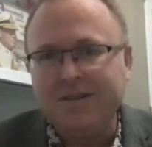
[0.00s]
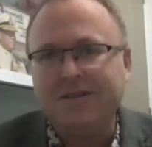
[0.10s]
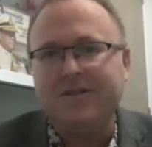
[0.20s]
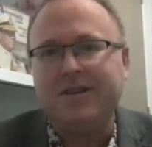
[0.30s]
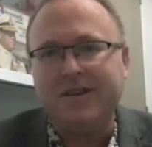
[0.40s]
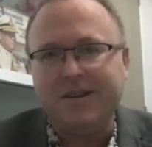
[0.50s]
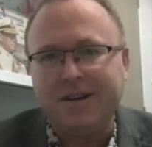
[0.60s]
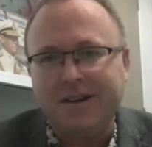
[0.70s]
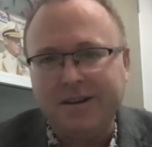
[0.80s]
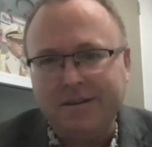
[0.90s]

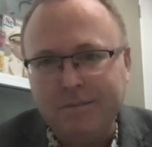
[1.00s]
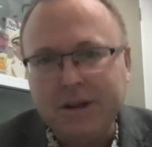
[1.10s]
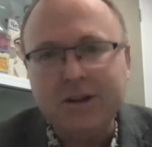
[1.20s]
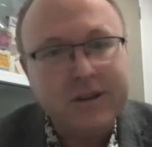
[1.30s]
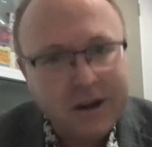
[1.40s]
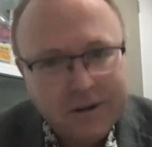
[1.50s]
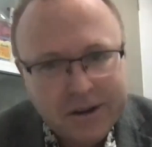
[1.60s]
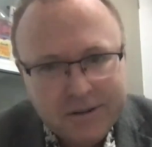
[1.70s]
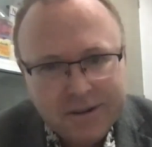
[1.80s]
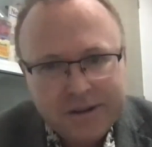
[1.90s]
the
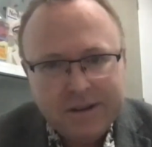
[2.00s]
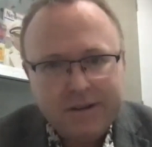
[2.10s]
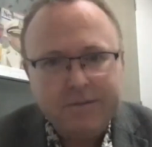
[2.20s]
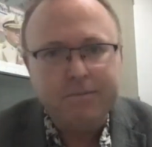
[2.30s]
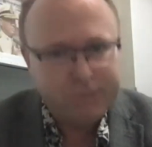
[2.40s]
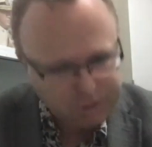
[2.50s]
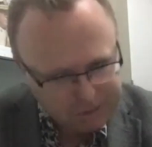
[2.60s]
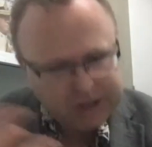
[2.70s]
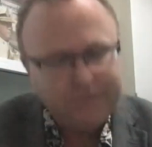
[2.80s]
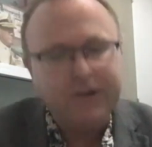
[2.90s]
military,
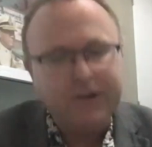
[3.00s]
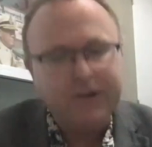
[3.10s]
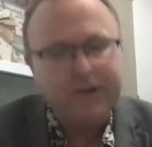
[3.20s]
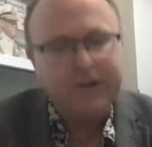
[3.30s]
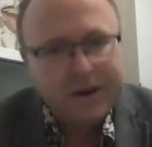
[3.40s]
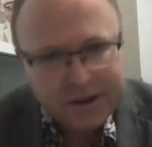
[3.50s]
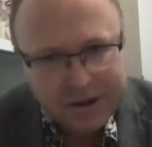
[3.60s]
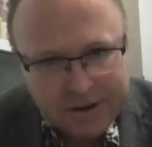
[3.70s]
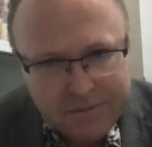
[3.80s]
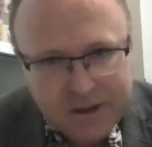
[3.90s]
specifically Prawit
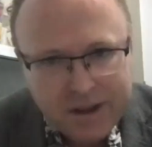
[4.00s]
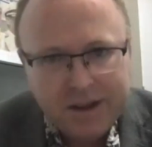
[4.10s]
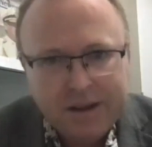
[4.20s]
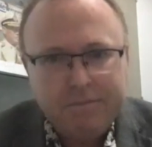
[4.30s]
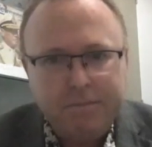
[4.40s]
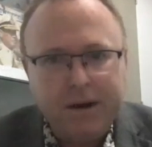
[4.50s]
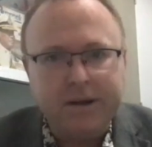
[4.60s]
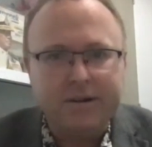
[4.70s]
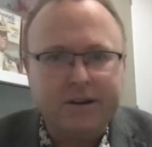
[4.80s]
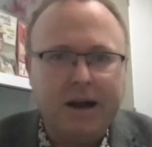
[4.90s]
did,
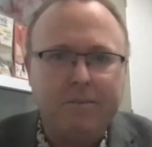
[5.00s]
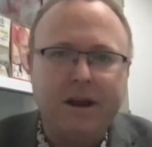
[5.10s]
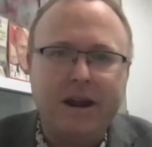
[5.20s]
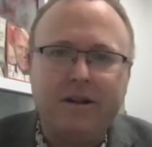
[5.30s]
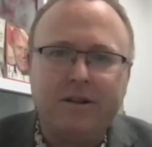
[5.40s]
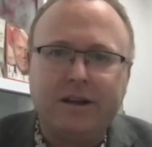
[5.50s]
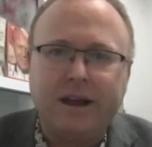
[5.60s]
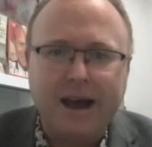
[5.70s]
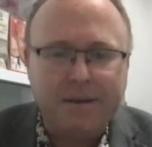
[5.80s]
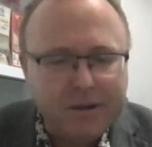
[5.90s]
but dominated the
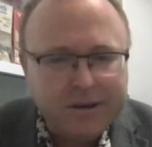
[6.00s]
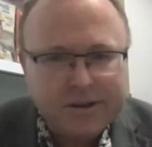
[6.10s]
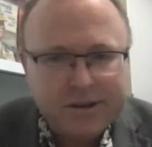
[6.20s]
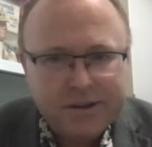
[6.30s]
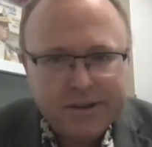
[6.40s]
cabinet.